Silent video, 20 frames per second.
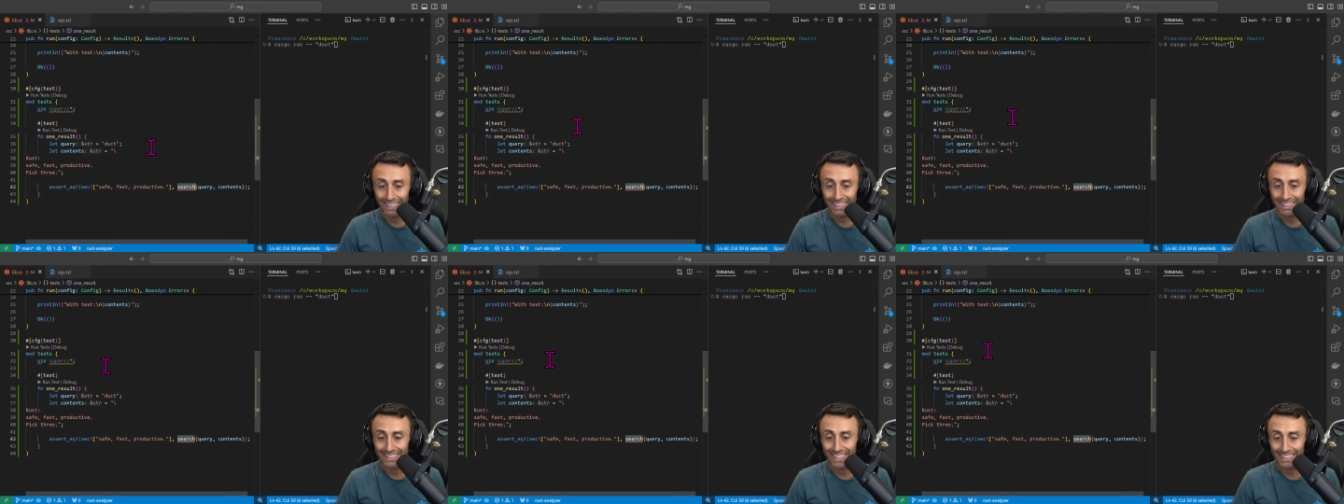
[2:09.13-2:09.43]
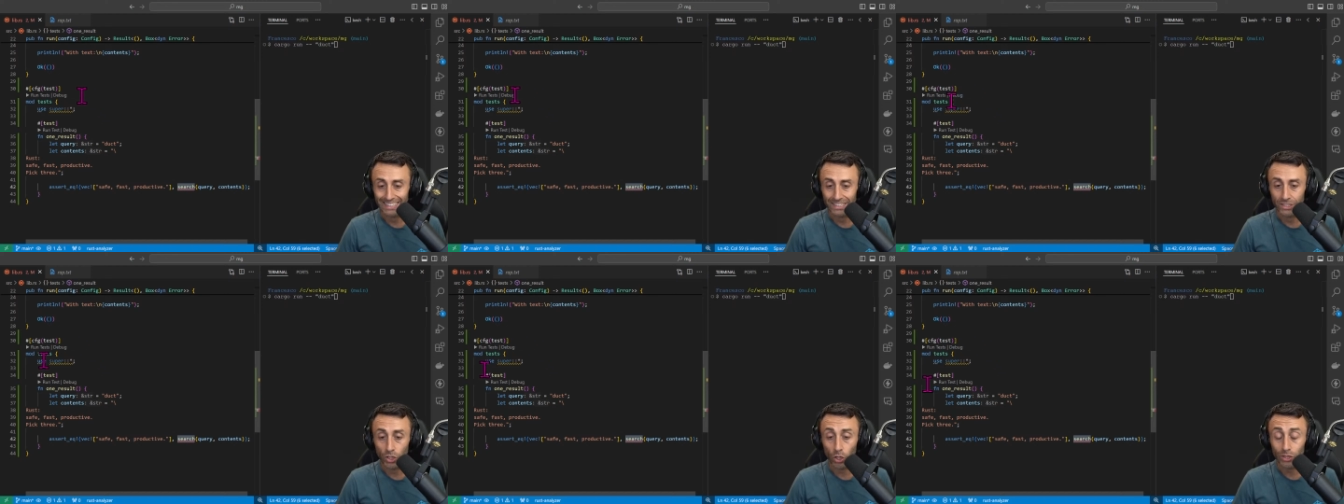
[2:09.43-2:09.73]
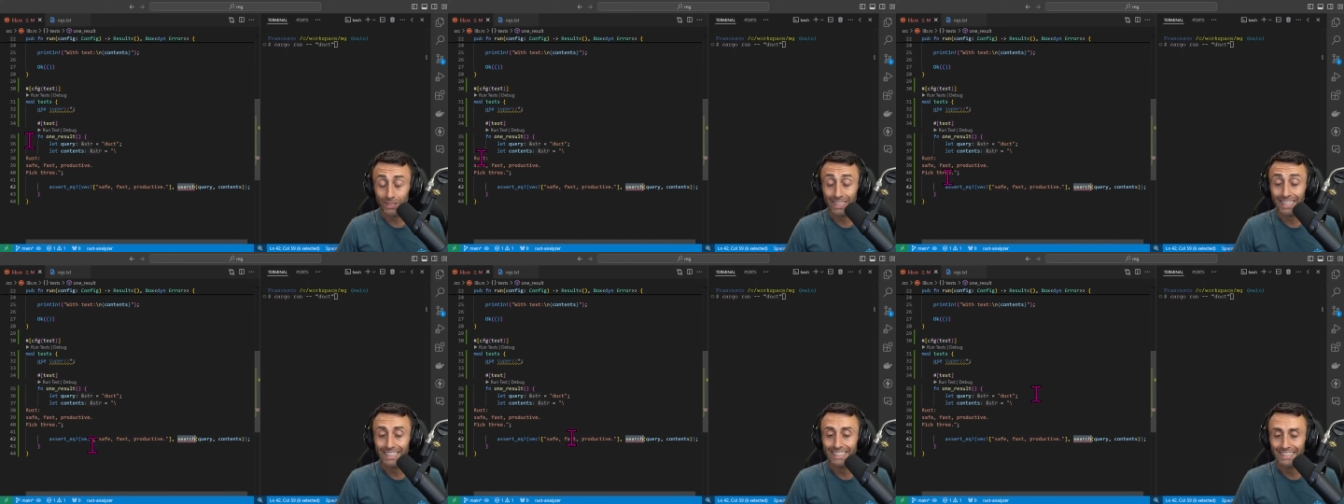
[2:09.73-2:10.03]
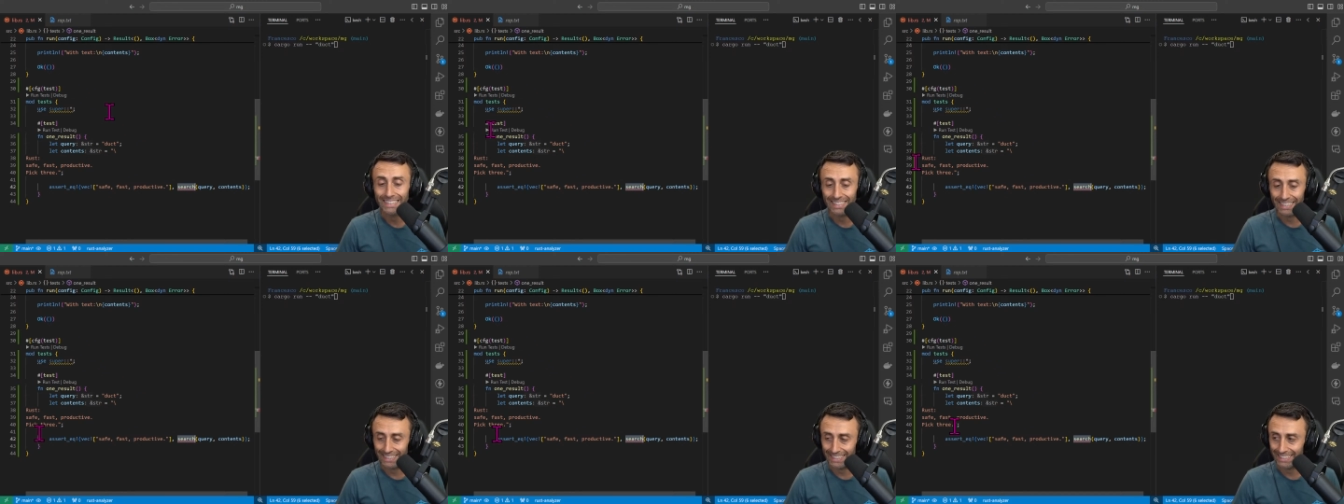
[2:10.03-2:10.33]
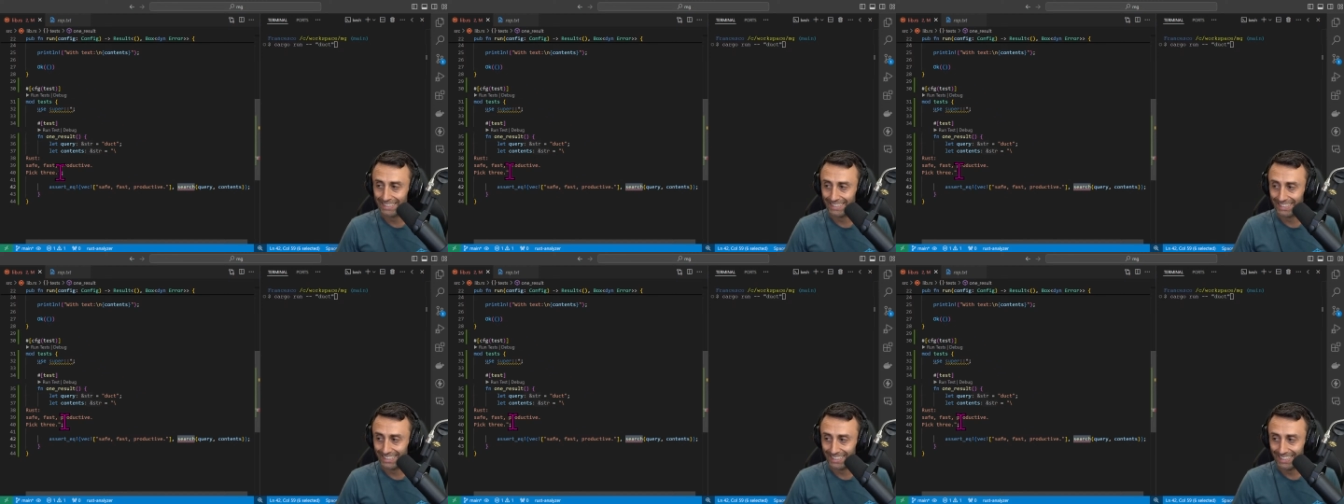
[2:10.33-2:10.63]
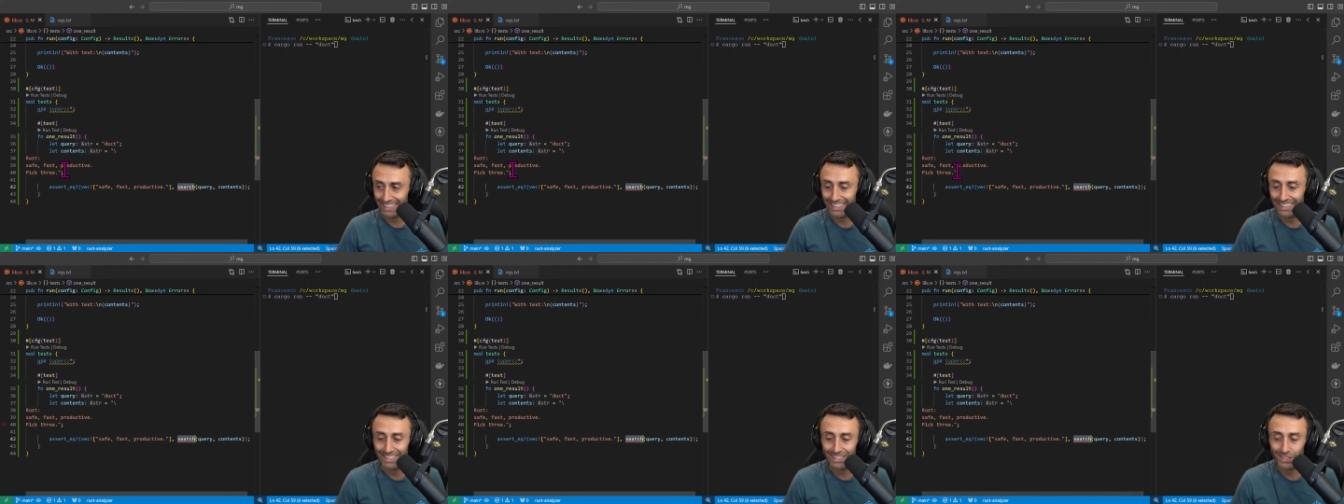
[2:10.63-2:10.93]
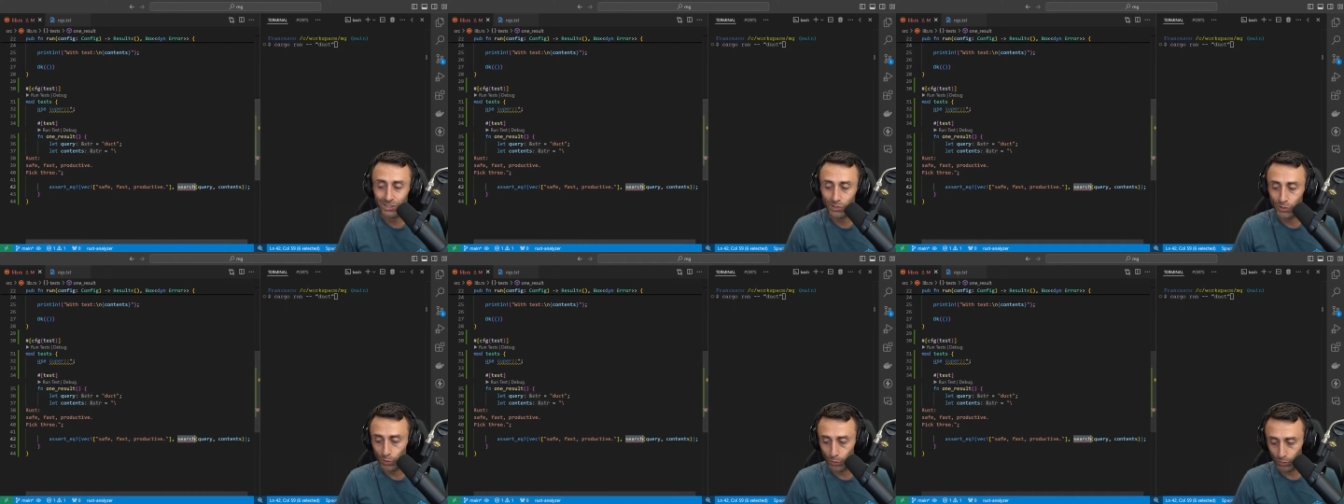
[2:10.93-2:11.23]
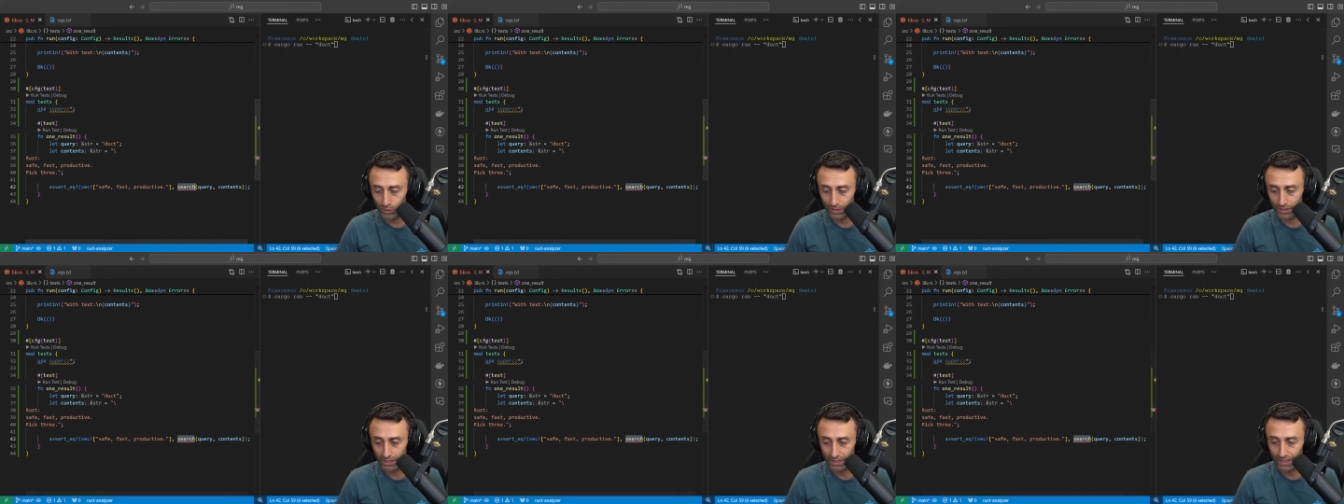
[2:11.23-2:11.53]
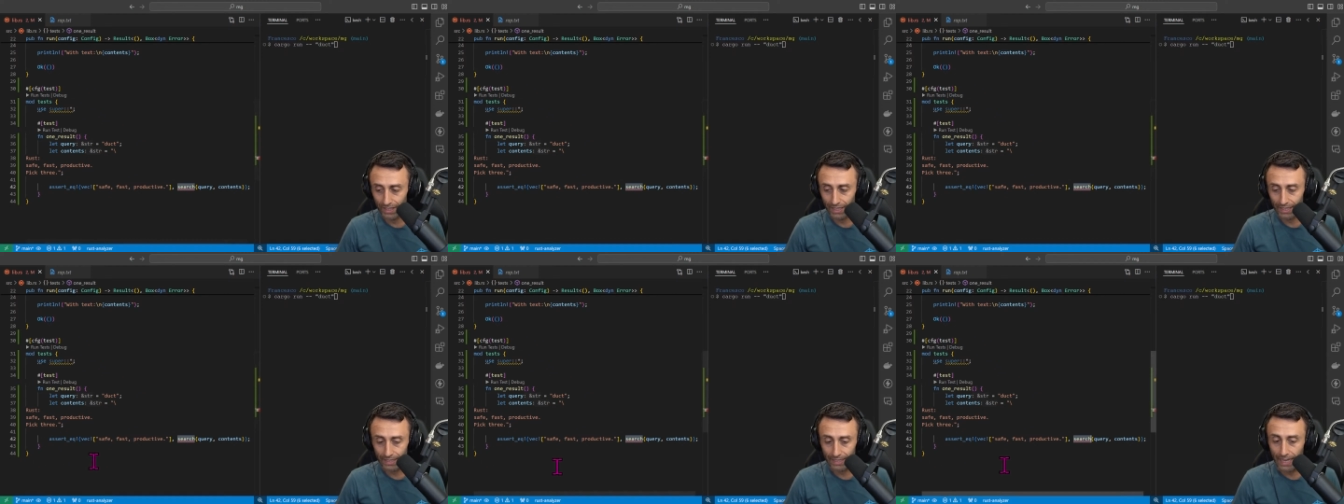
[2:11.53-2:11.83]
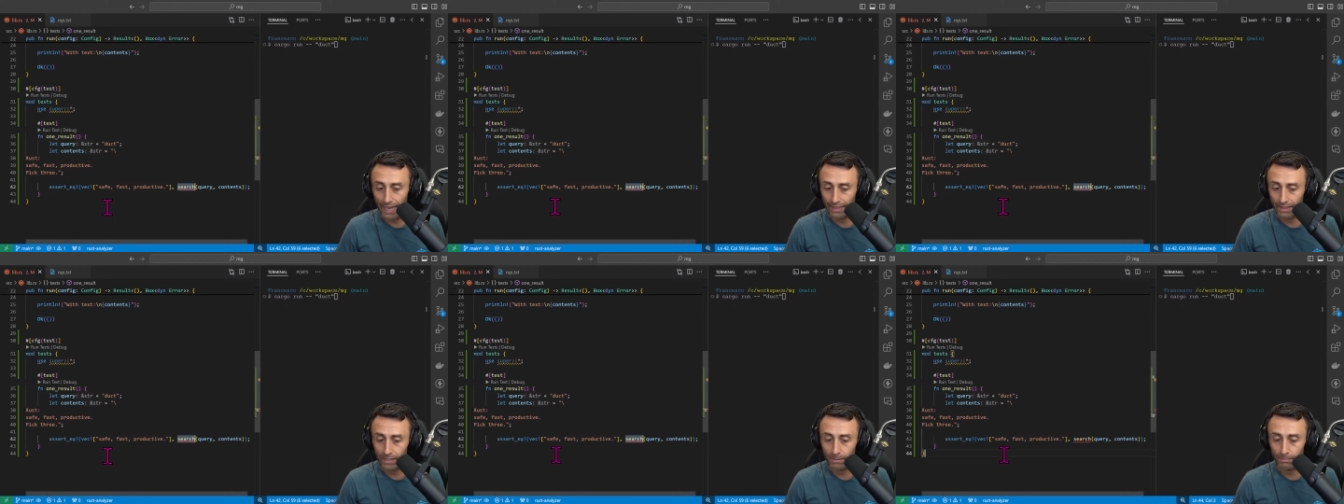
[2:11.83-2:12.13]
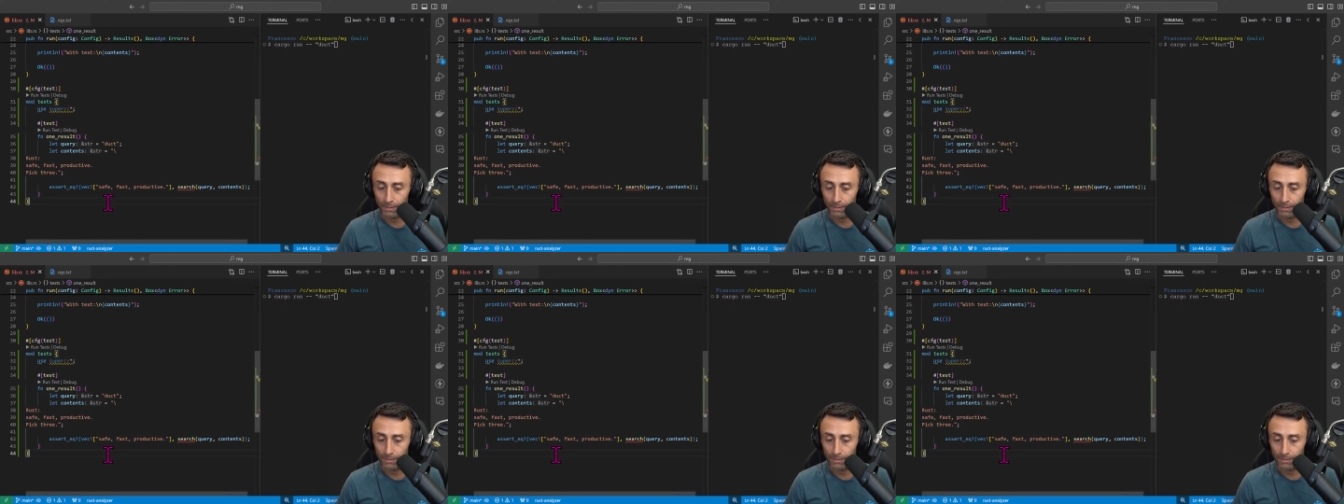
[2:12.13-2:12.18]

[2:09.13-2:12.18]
does not exist in this code yet.